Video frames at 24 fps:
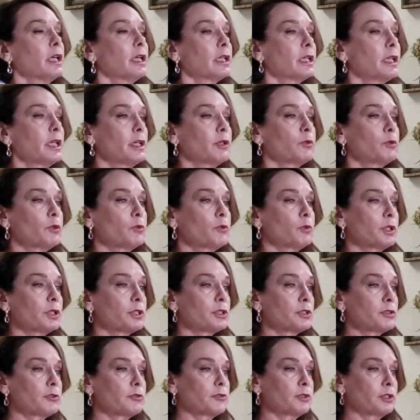and we want
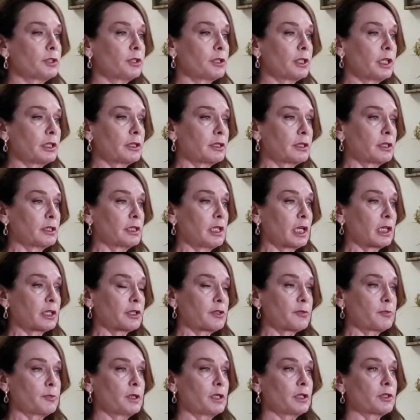to feel that the neck
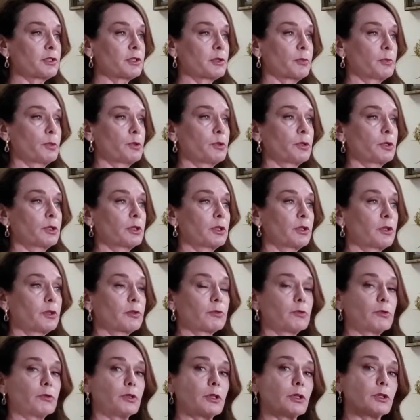is being supported
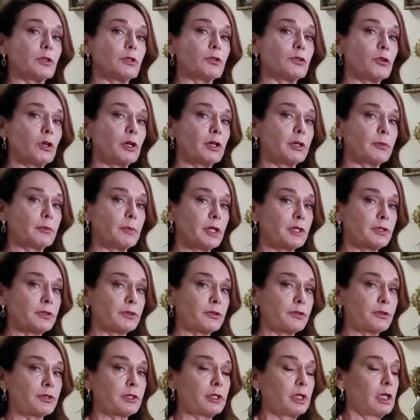through the trunk
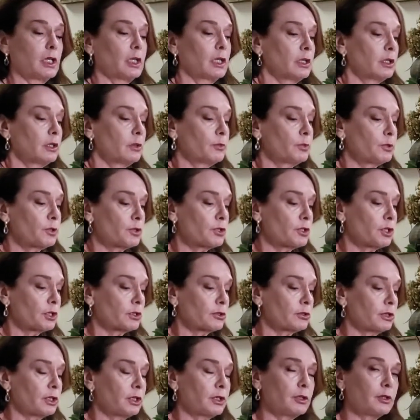muscles, and
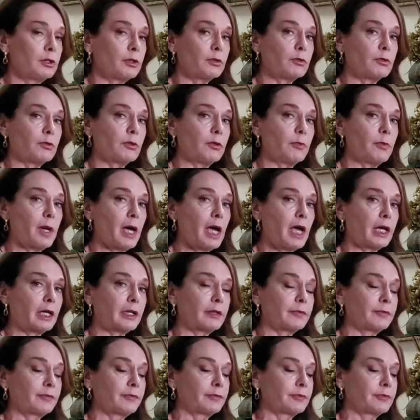particularly through the back.